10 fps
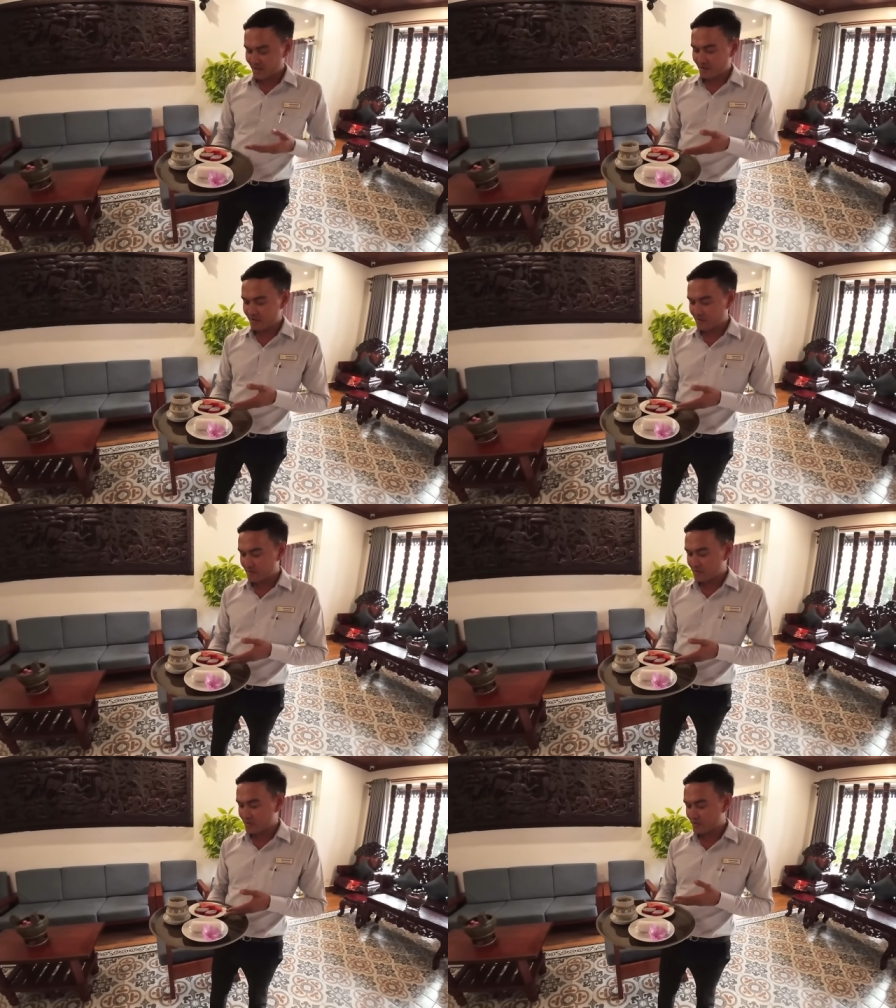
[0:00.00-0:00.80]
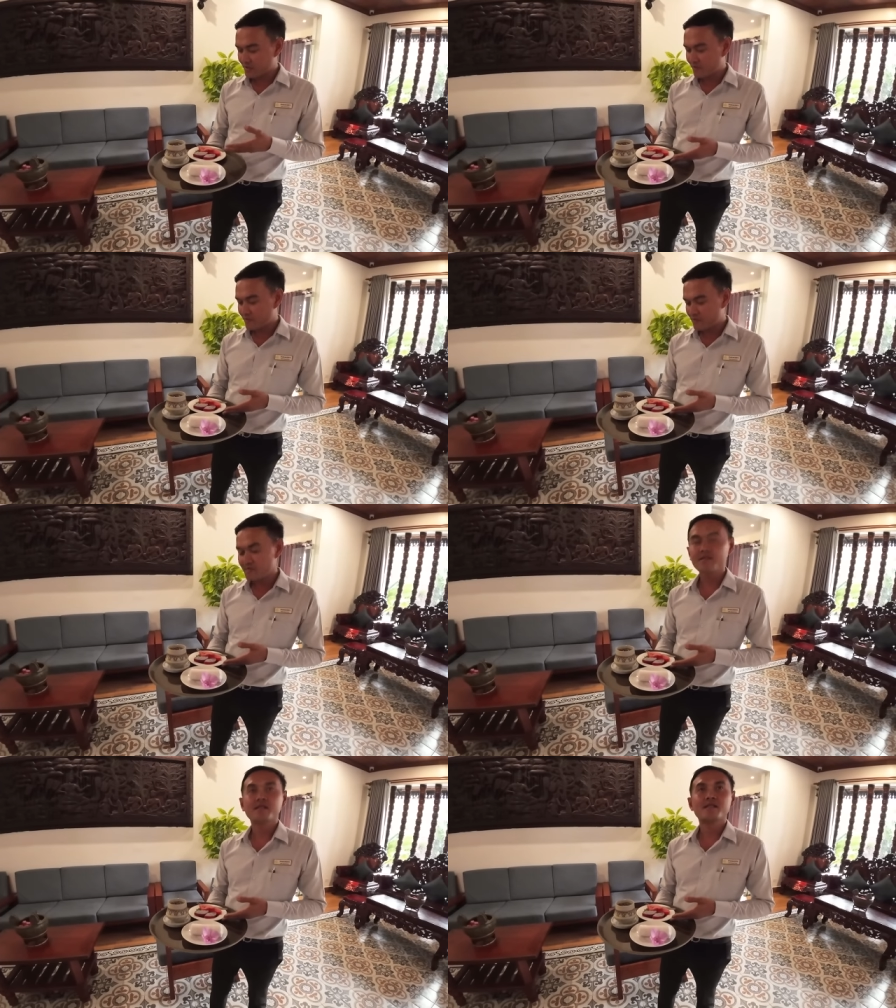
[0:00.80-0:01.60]
And we have a seasonal
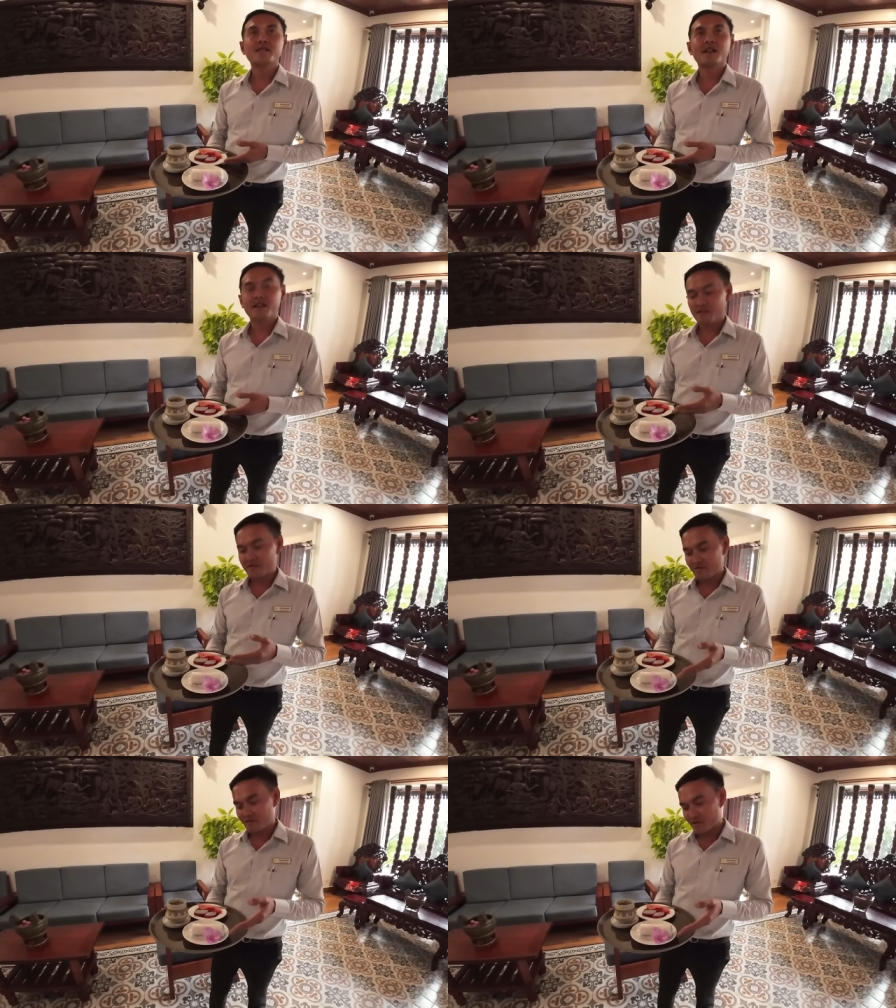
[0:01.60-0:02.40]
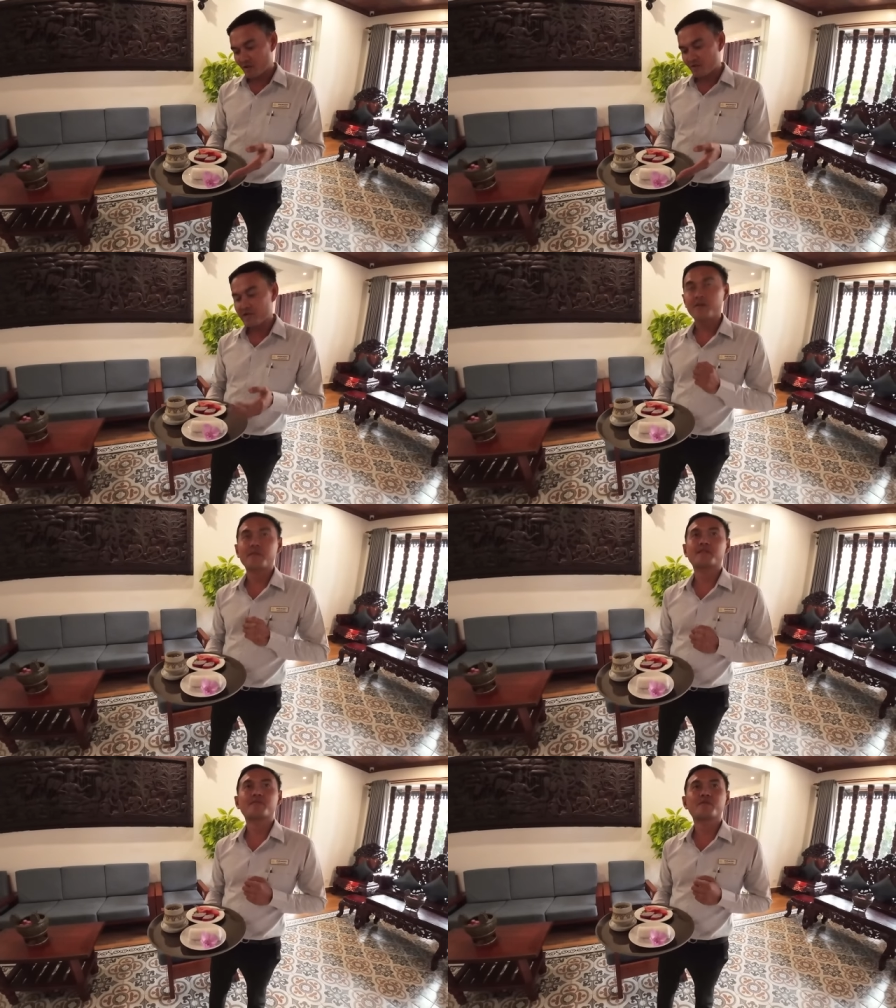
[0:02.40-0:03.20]
fruit and other cold
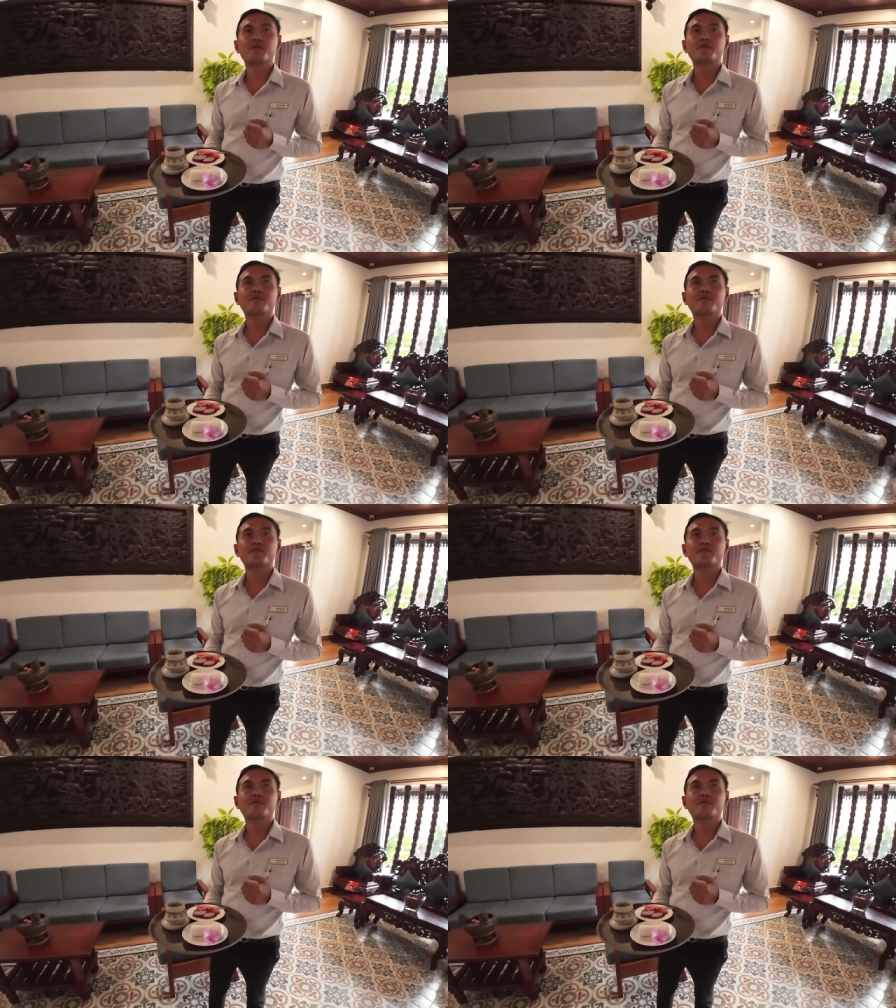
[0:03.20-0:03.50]
towels for you.